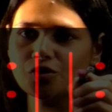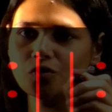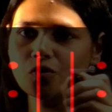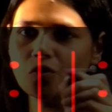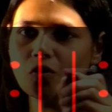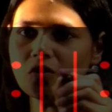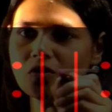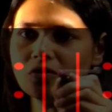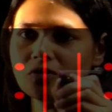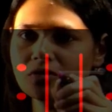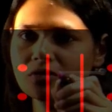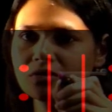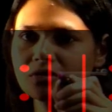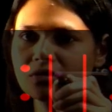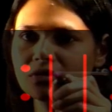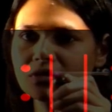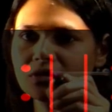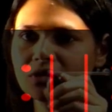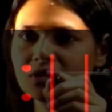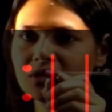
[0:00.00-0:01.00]
you go
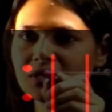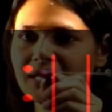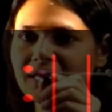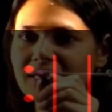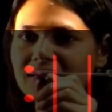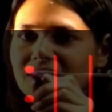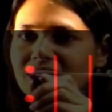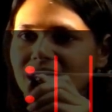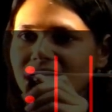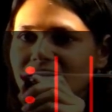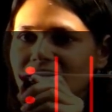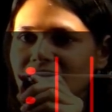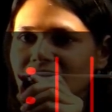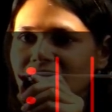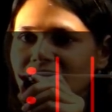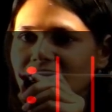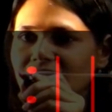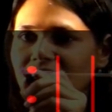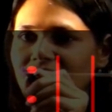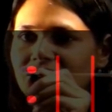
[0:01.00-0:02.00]
like this
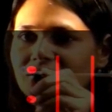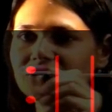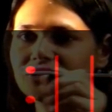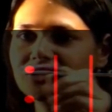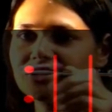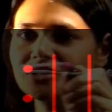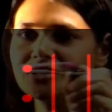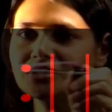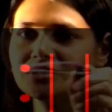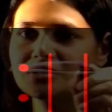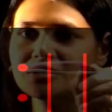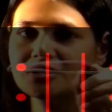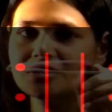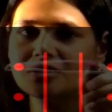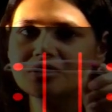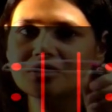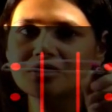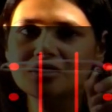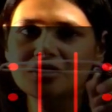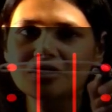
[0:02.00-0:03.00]
and just
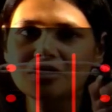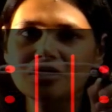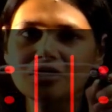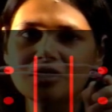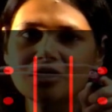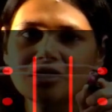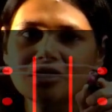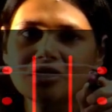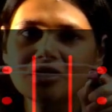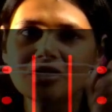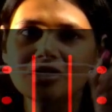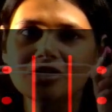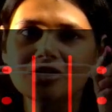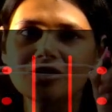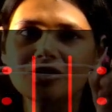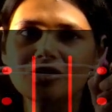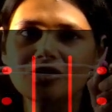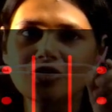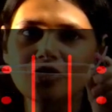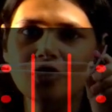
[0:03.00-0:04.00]

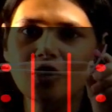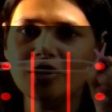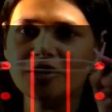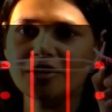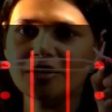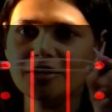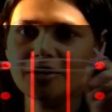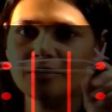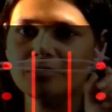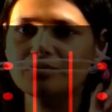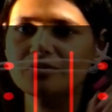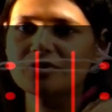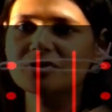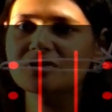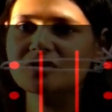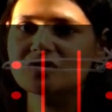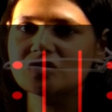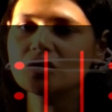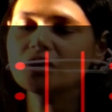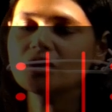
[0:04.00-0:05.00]
knot it up. This is